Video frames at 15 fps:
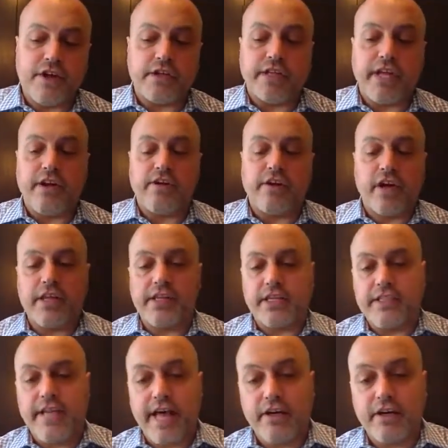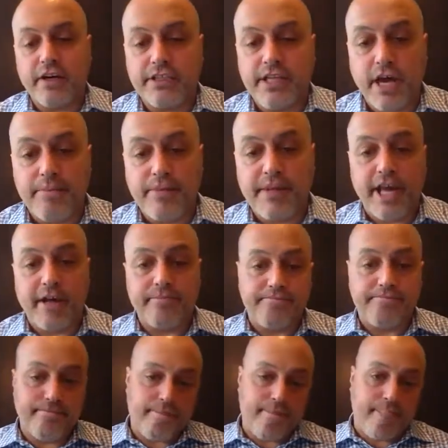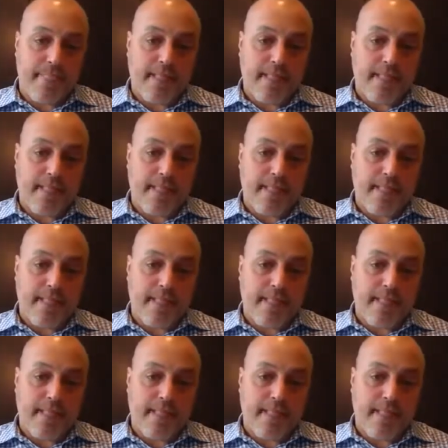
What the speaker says: you start layering on the talent on top of that.